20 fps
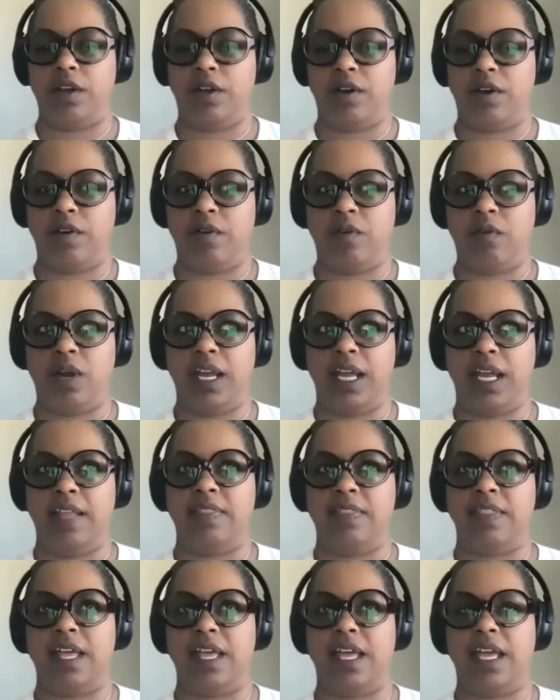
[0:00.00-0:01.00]
you know,
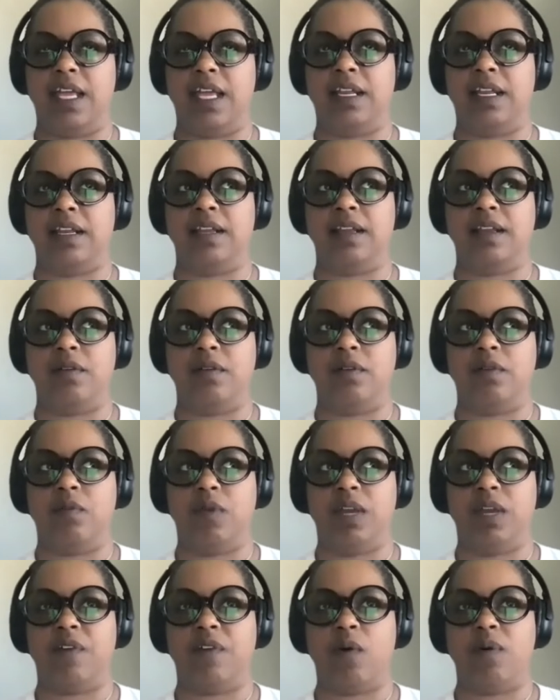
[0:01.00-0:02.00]
in the, in
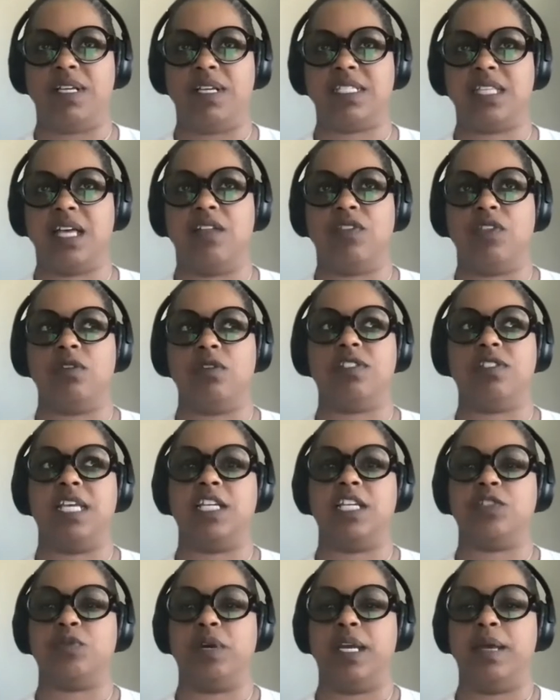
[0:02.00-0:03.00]
we've always thought those
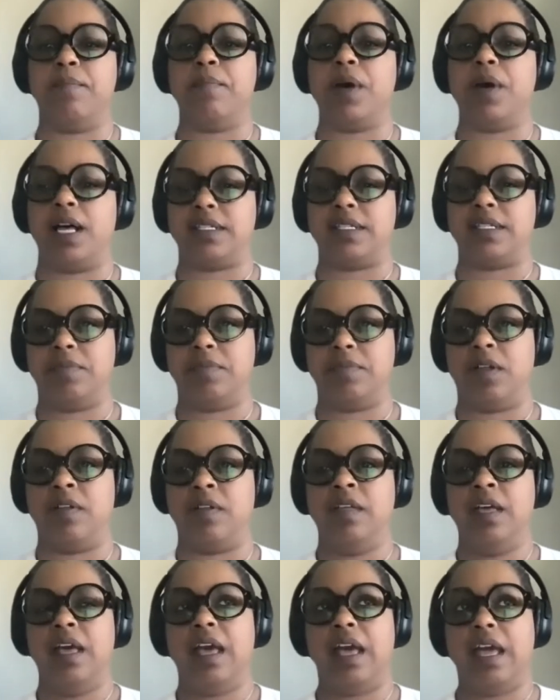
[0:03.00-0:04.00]
things were
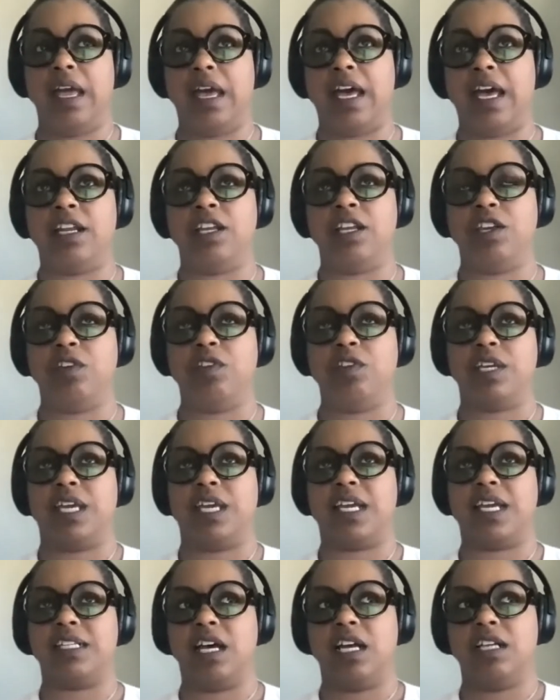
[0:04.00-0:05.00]
impossible. And you look
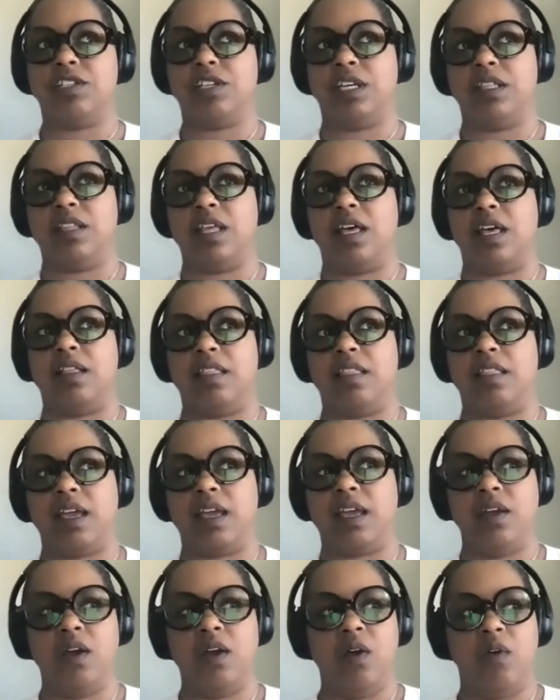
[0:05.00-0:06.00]
at Ketanji and the,
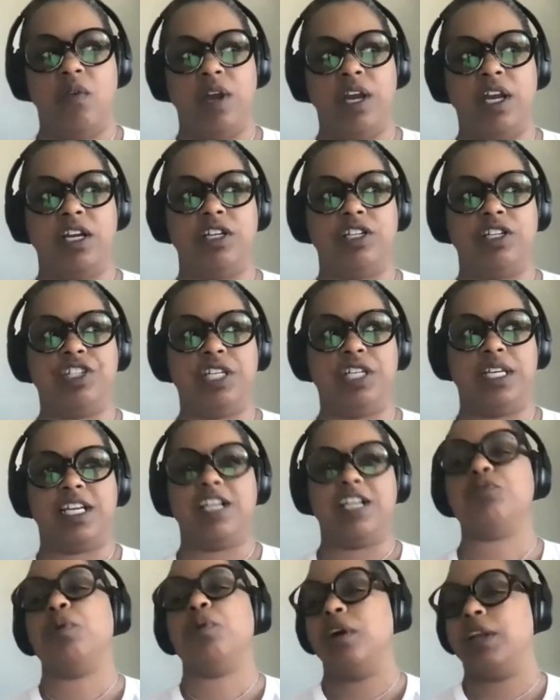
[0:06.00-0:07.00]
like, where she,
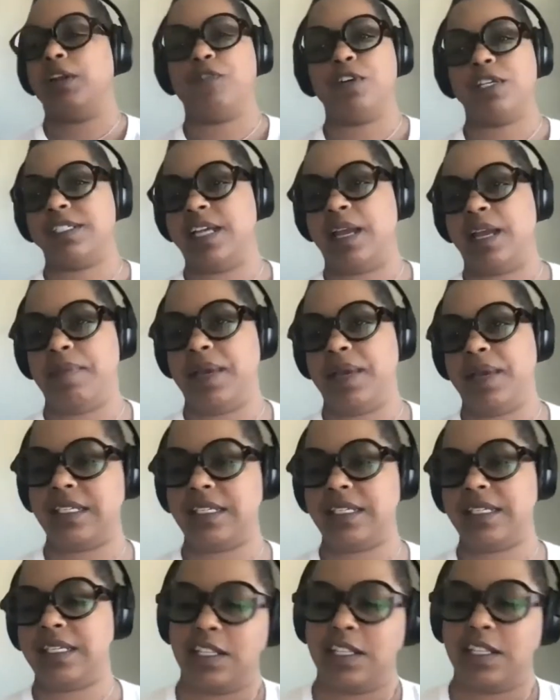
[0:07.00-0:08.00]
because we're on a first name
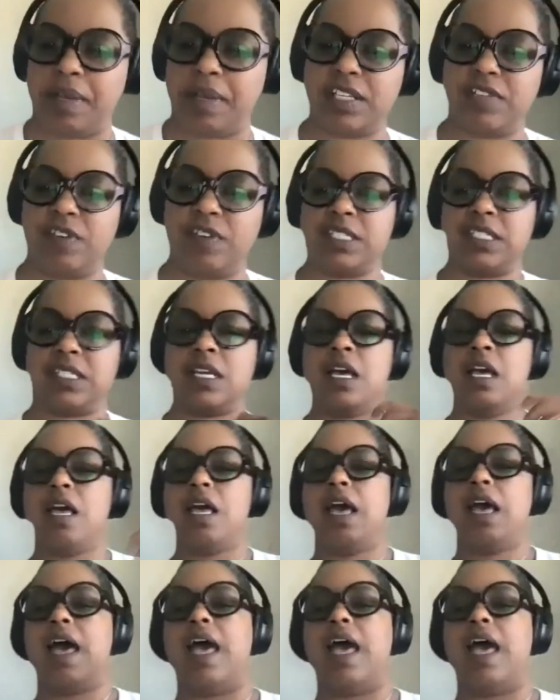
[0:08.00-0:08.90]
basis because we're best friends.